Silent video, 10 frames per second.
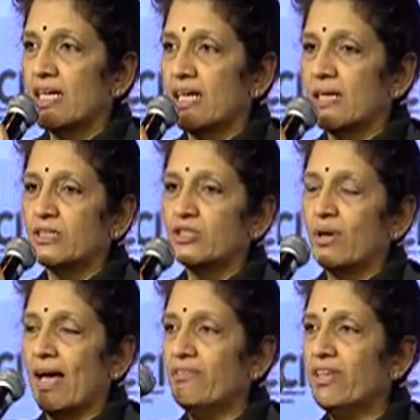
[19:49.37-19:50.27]

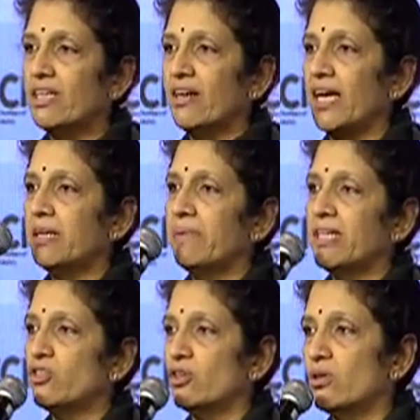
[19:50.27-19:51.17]
So having the right
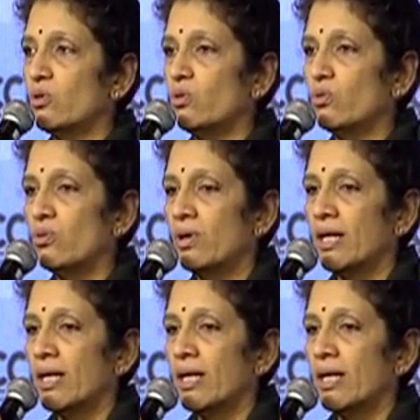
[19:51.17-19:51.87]
mentor who